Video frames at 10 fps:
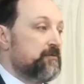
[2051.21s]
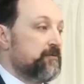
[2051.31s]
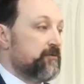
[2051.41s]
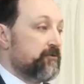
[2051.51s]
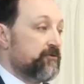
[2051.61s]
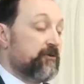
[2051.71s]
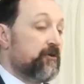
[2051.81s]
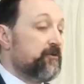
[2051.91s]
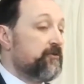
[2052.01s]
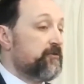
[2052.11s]
The
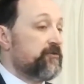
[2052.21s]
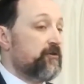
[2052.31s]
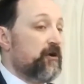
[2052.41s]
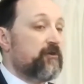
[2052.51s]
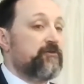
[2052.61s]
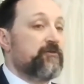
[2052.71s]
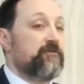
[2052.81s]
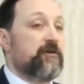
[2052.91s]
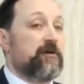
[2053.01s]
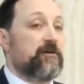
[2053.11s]
destruction of the church does
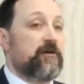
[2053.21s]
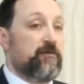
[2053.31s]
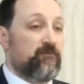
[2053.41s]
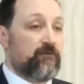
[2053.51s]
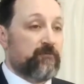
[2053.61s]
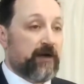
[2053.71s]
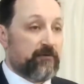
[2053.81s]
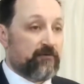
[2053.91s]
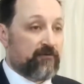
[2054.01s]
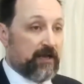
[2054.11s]
not come from
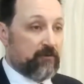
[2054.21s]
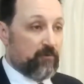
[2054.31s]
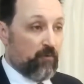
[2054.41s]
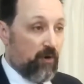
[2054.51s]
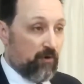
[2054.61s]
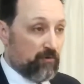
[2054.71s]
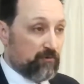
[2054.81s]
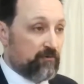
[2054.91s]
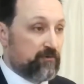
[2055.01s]
outside the walls.